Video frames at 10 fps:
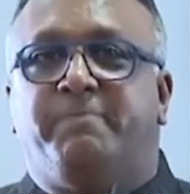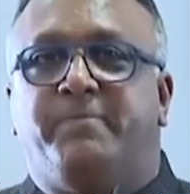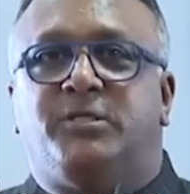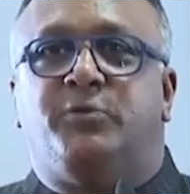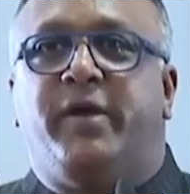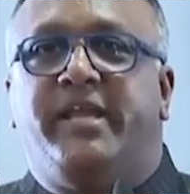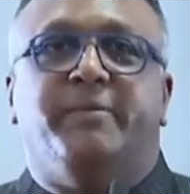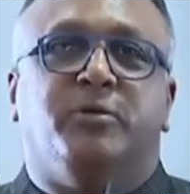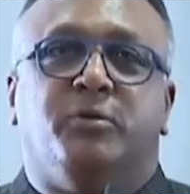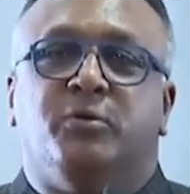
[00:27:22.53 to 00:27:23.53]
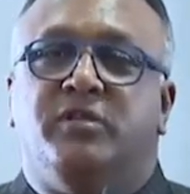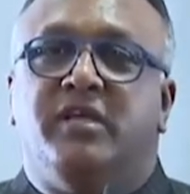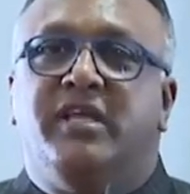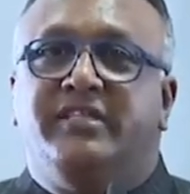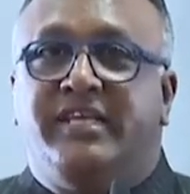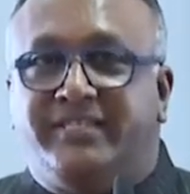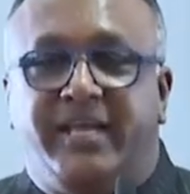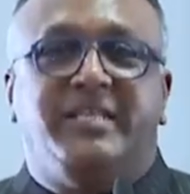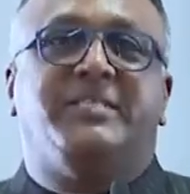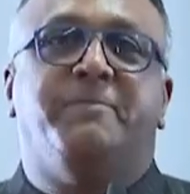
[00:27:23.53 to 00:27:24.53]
persuading him to do these things.